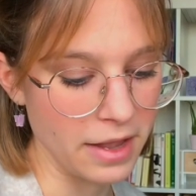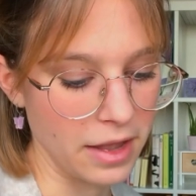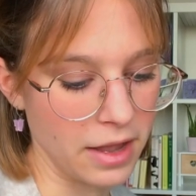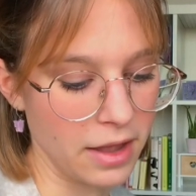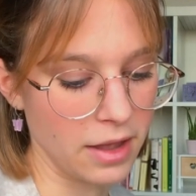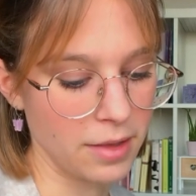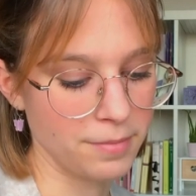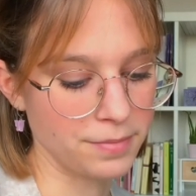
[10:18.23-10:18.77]

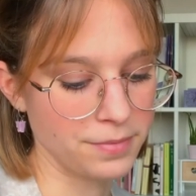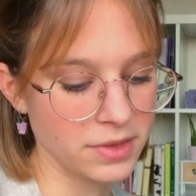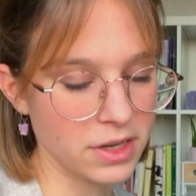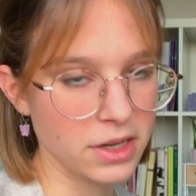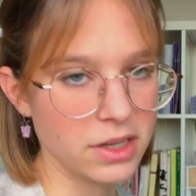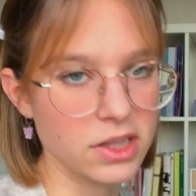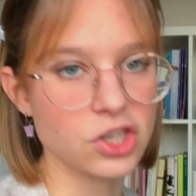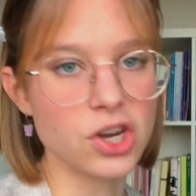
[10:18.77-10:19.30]
And
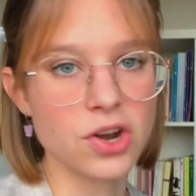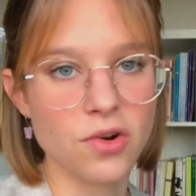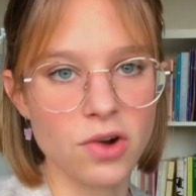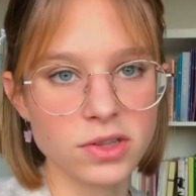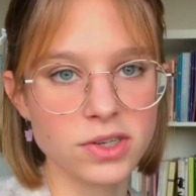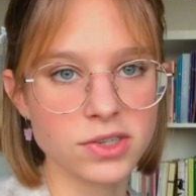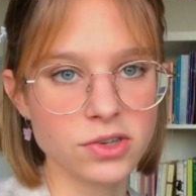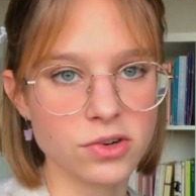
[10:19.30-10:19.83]
the general
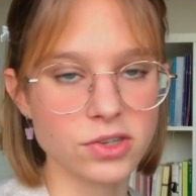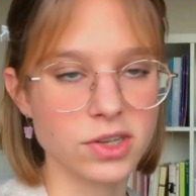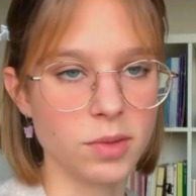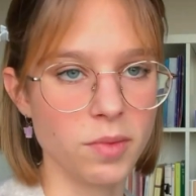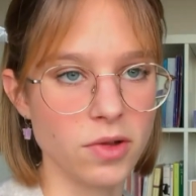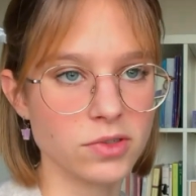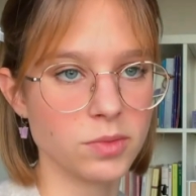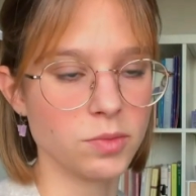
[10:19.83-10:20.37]
discourse
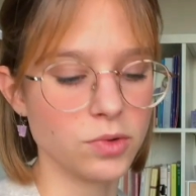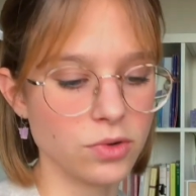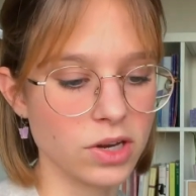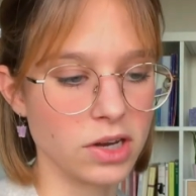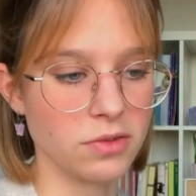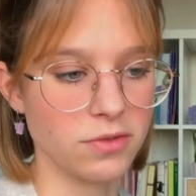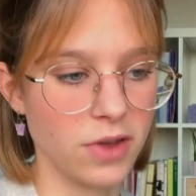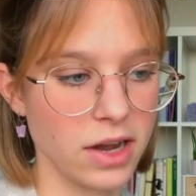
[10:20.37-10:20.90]
about the book,
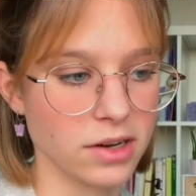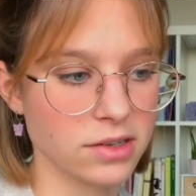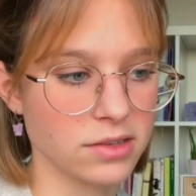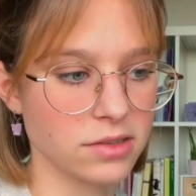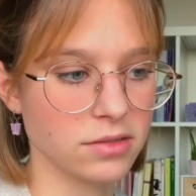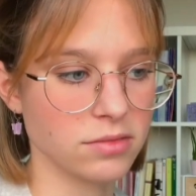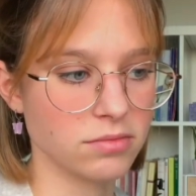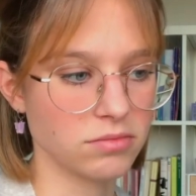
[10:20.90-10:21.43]
in
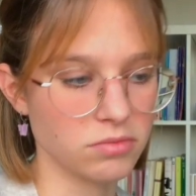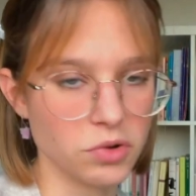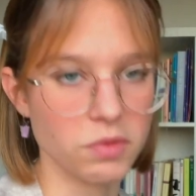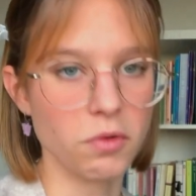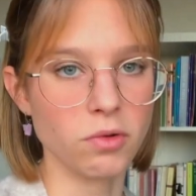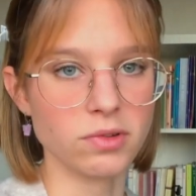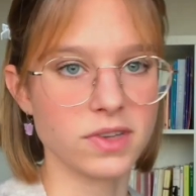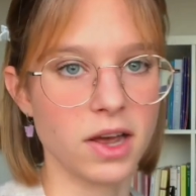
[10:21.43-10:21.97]
fact,
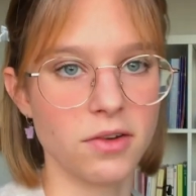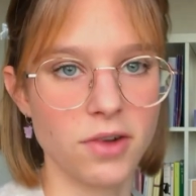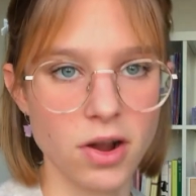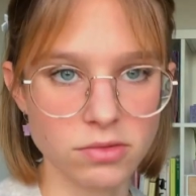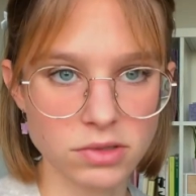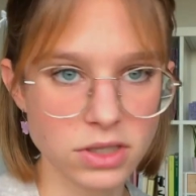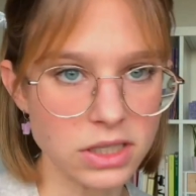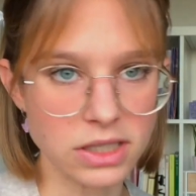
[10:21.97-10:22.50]
revolves
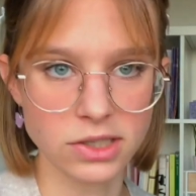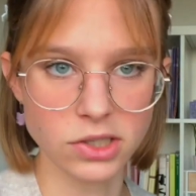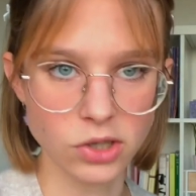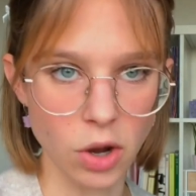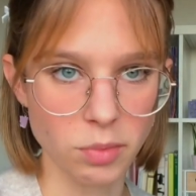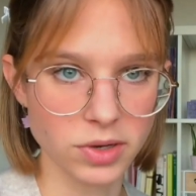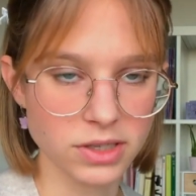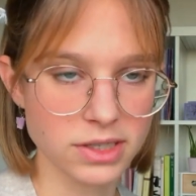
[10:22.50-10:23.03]
around these
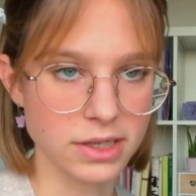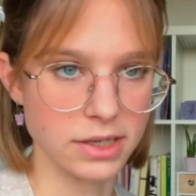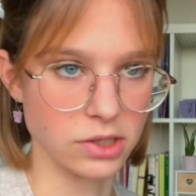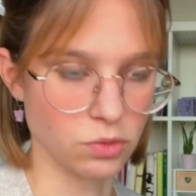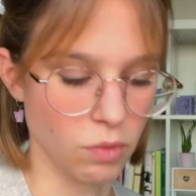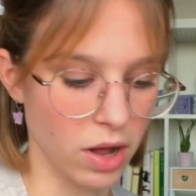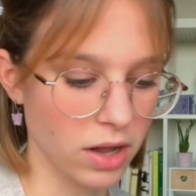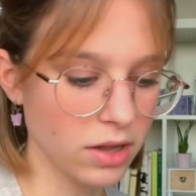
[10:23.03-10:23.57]
topics
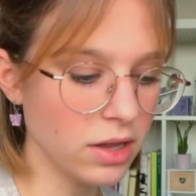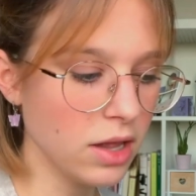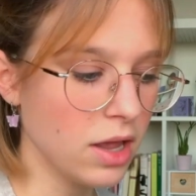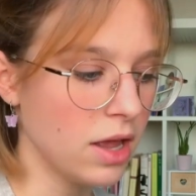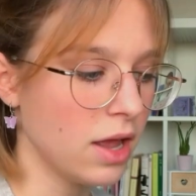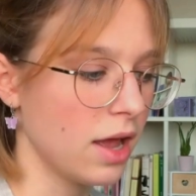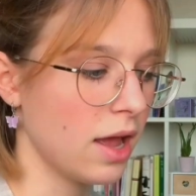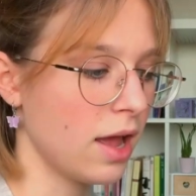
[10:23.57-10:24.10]
as well.
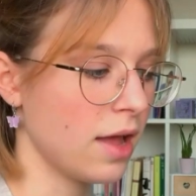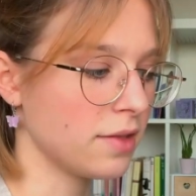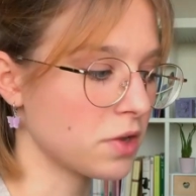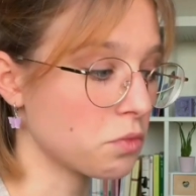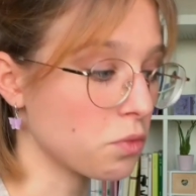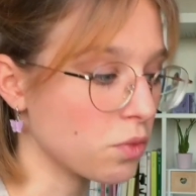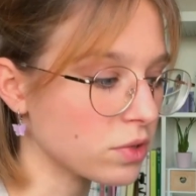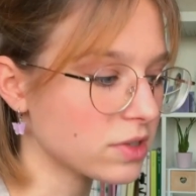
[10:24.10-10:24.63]
And there
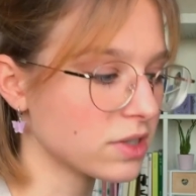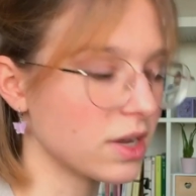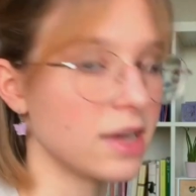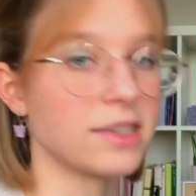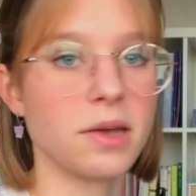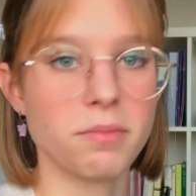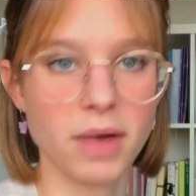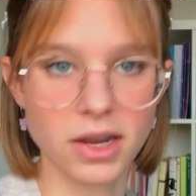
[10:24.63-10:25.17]
was,
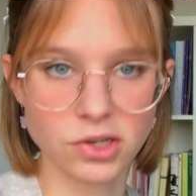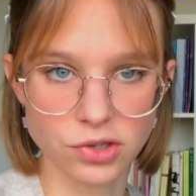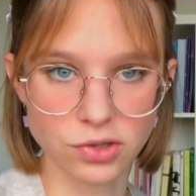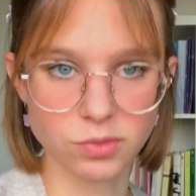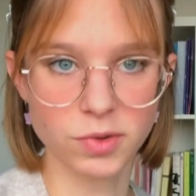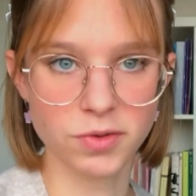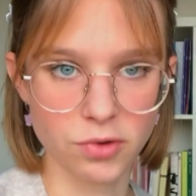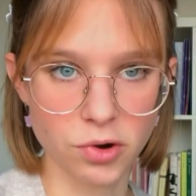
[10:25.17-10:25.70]
as I
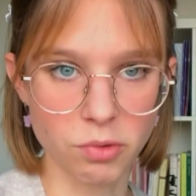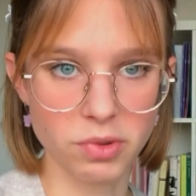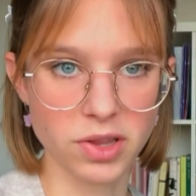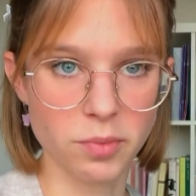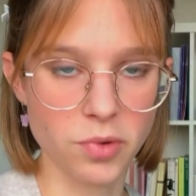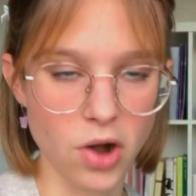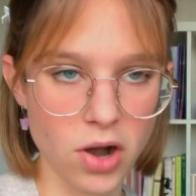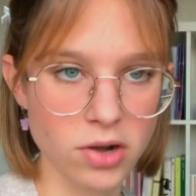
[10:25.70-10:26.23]
mentioned before with the
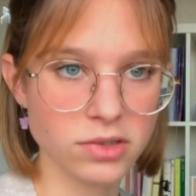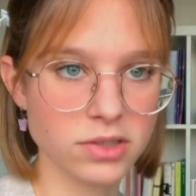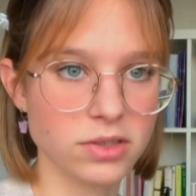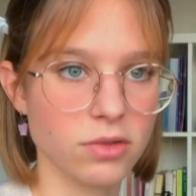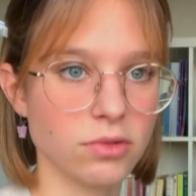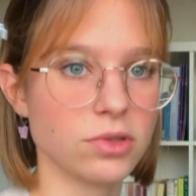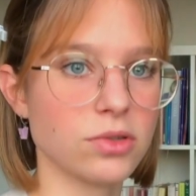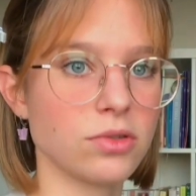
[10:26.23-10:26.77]
pronouns,
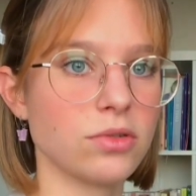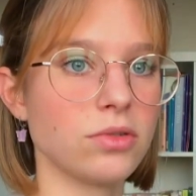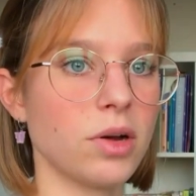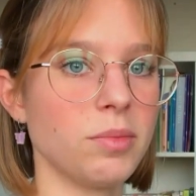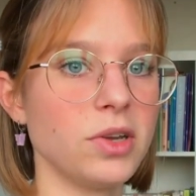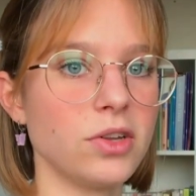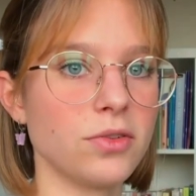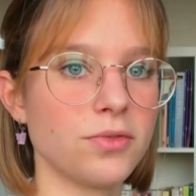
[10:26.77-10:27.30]
also a
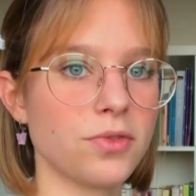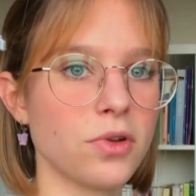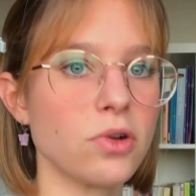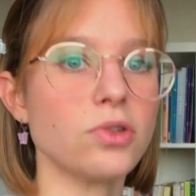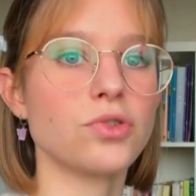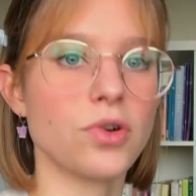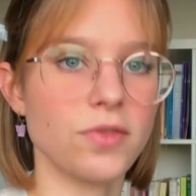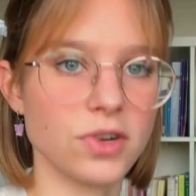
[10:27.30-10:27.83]
bit of
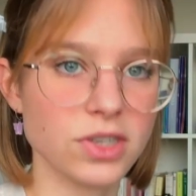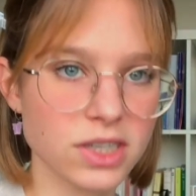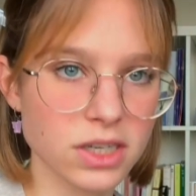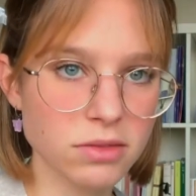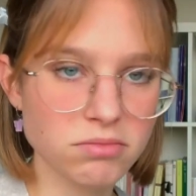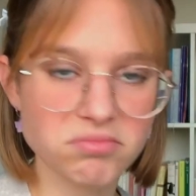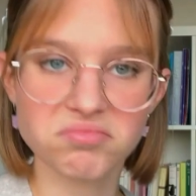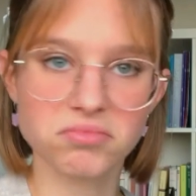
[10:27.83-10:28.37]

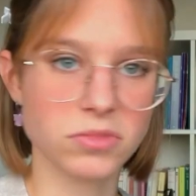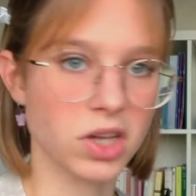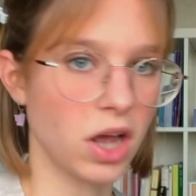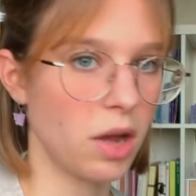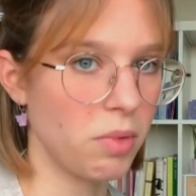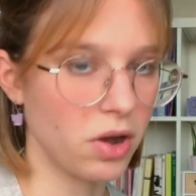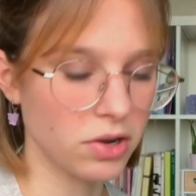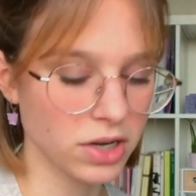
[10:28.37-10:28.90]
controversy
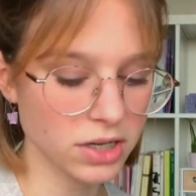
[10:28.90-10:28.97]
about